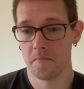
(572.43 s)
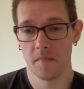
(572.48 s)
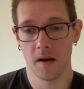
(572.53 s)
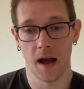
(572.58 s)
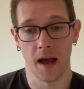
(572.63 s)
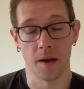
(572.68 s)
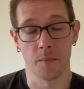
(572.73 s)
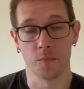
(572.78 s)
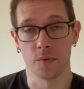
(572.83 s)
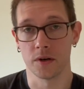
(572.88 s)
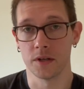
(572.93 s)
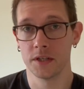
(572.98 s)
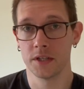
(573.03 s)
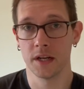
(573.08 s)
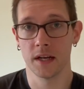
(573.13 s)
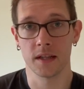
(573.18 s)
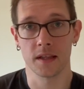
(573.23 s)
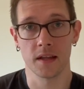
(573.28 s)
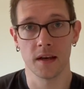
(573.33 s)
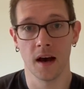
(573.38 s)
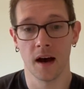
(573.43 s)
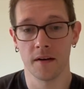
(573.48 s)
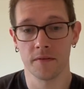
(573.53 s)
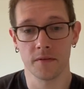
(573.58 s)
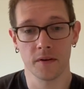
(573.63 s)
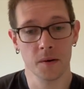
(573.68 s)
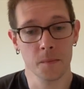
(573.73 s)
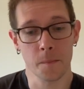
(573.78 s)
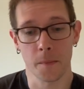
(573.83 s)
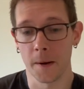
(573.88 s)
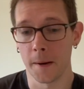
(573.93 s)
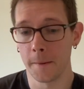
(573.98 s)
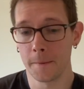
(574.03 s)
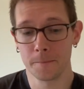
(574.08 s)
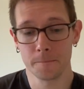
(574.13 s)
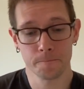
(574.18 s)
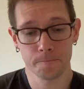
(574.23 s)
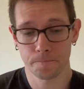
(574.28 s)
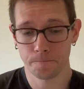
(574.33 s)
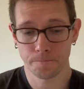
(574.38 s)
I appreciate the offer,
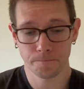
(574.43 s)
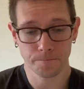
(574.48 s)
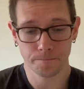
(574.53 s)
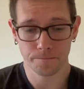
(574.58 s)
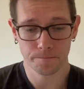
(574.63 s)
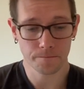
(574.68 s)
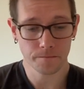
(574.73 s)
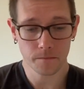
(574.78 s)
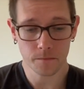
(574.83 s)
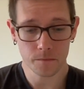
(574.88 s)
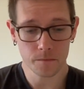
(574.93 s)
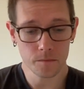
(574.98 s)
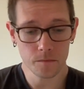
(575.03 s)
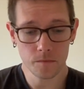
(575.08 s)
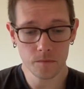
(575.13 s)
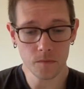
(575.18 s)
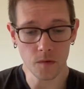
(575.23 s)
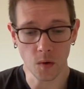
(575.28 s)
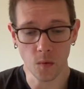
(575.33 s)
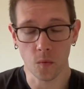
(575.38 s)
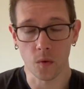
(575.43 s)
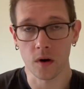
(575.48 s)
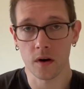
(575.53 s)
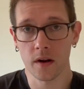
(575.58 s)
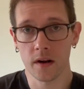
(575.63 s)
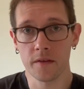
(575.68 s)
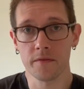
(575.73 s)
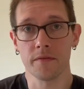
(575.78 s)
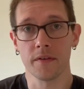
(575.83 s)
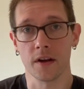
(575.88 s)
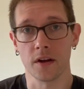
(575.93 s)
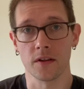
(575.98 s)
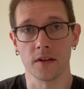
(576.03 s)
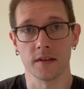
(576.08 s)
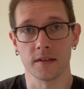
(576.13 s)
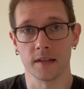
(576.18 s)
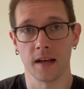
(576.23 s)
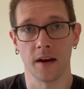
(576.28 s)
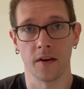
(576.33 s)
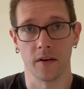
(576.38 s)
but we're going to figure
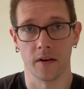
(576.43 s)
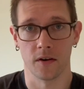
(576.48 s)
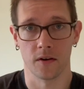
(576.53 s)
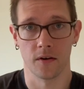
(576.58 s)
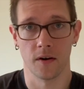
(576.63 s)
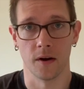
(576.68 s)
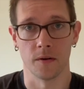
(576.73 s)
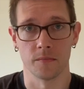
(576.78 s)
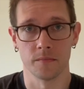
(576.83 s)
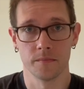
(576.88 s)
this out on our own.